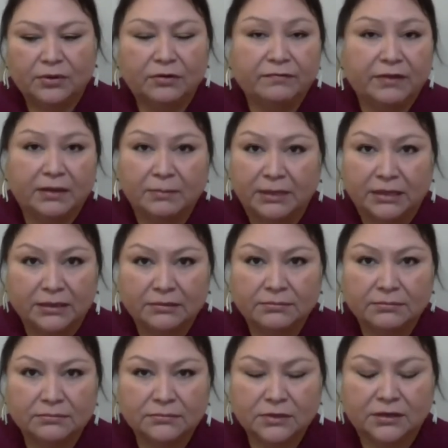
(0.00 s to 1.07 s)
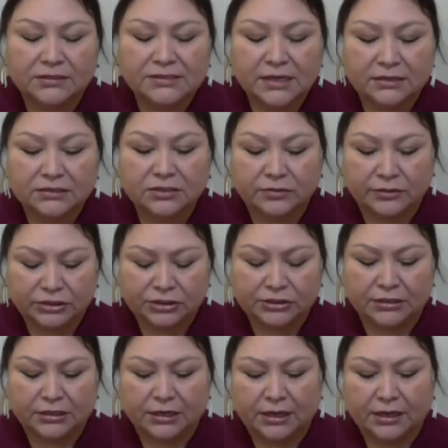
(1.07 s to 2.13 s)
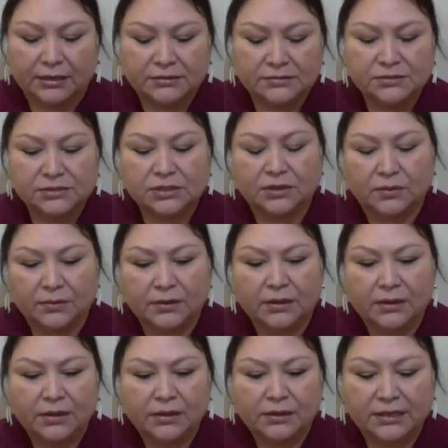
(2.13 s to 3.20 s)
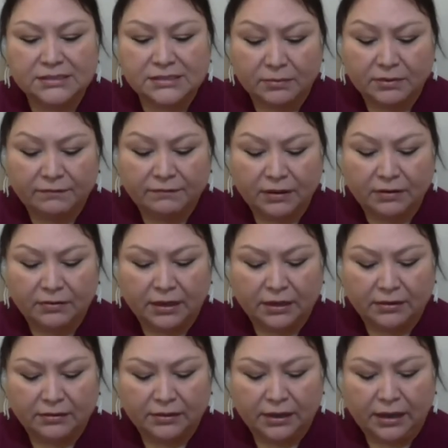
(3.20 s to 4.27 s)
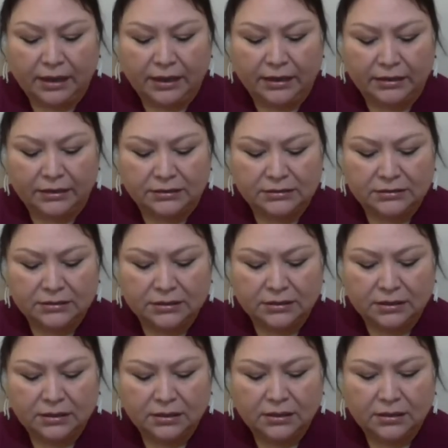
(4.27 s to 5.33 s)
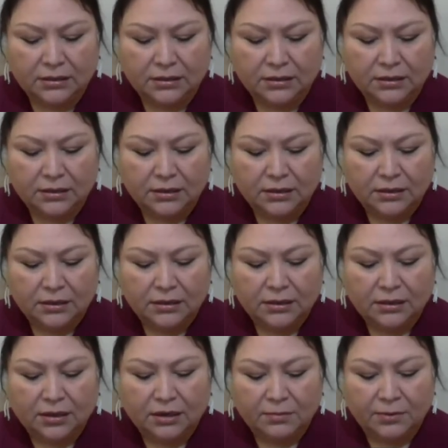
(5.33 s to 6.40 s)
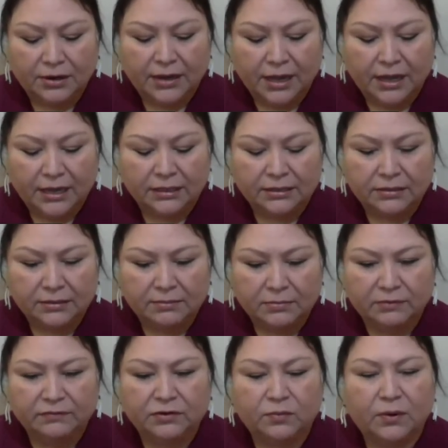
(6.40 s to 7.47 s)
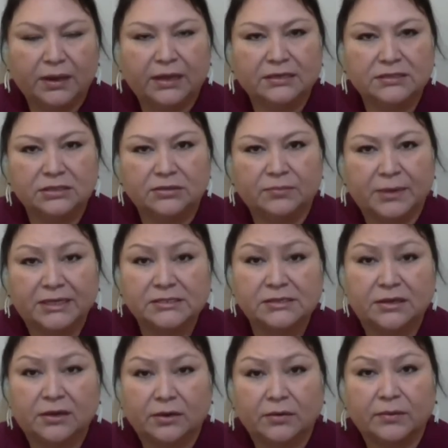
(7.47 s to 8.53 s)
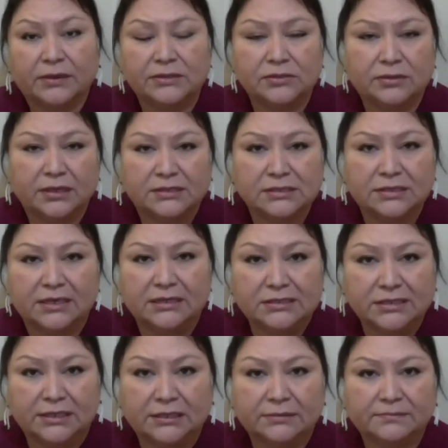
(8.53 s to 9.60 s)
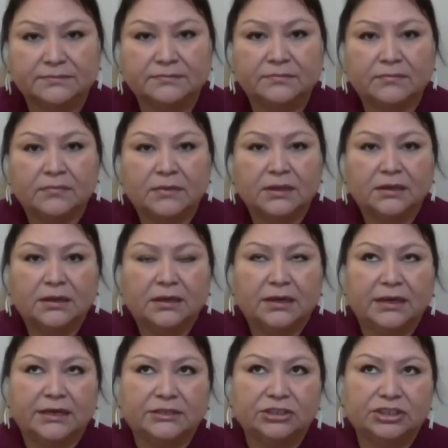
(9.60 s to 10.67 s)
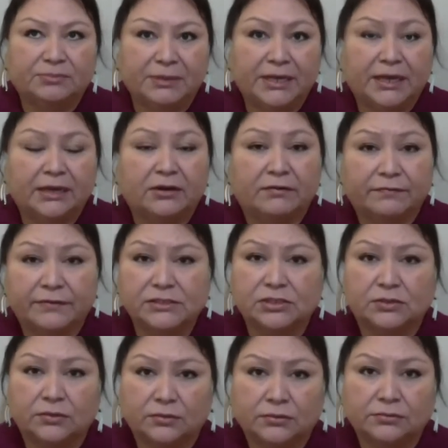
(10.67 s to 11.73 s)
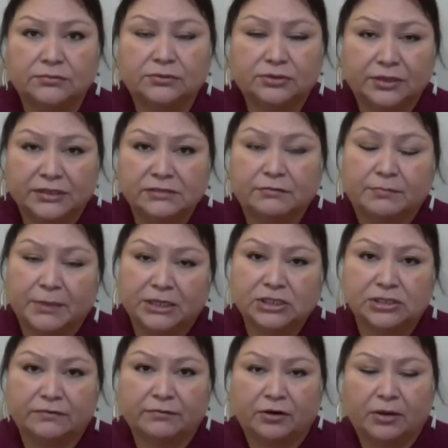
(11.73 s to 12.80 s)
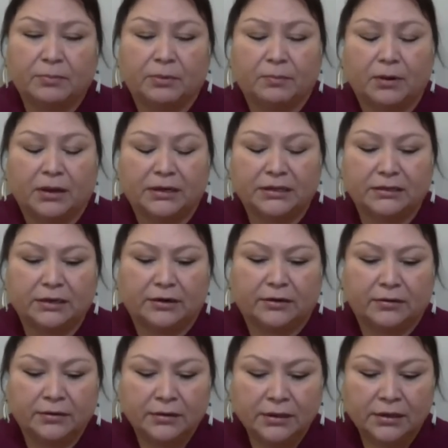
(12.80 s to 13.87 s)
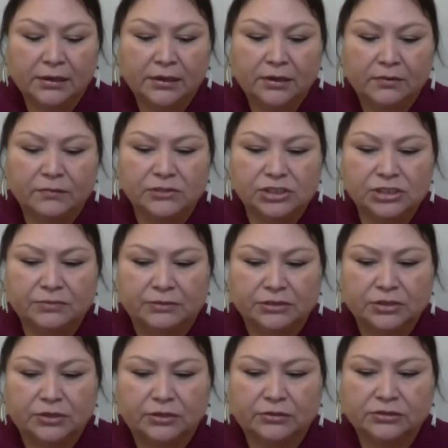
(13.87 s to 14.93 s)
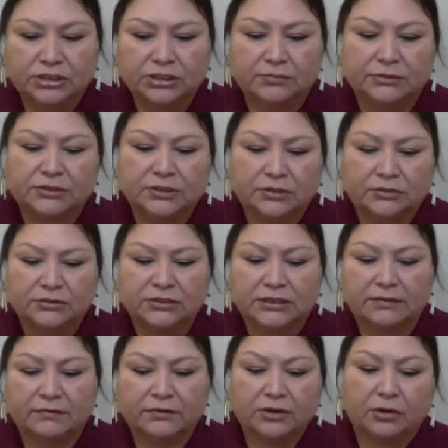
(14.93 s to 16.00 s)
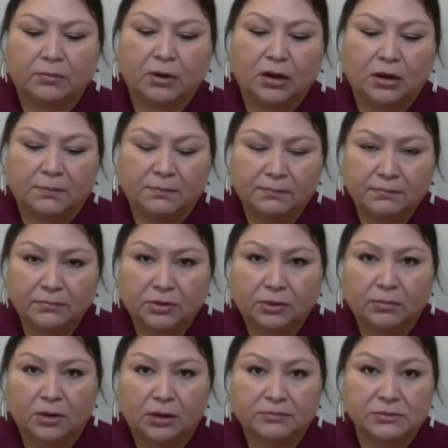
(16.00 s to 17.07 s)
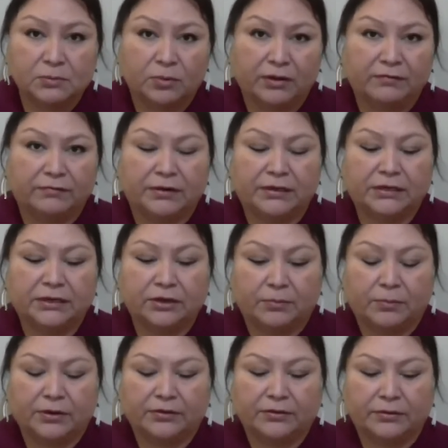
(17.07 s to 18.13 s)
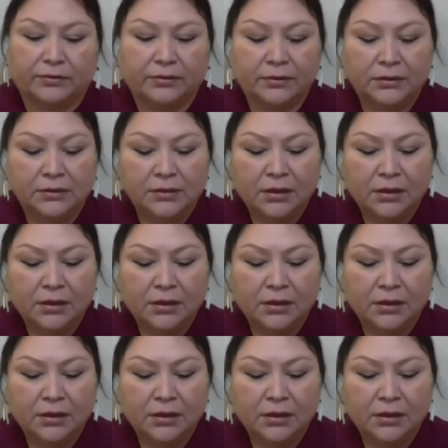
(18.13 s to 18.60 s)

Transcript: No family contacted Christian and I, so that's how we found out. And Aubrey had moved away to New Mexico in 2018, and she began her physical transformation of her upper body there. When she returned to live with her mom, her mom's boyfriend, and her brother.